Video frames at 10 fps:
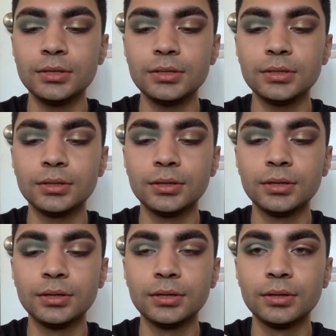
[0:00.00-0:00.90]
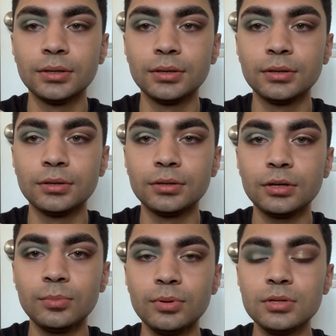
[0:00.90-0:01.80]
I'm going
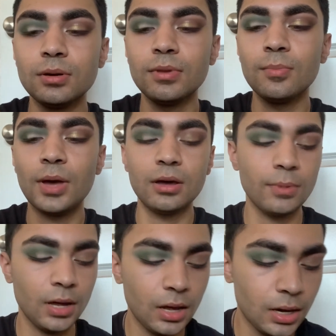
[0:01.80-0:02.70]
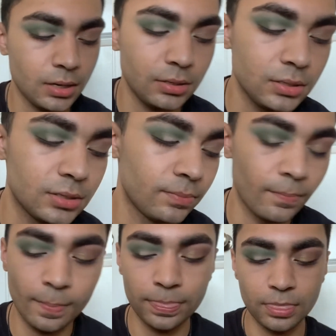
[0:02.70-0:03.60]
to put some on the back of my hand,
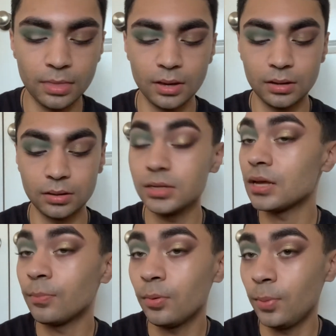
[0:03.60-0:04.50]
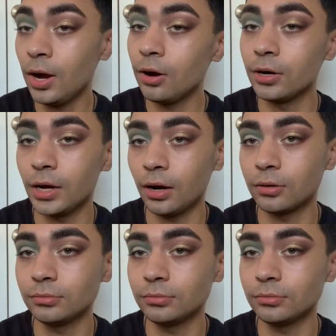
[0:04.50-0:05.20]
because I'm prepared now.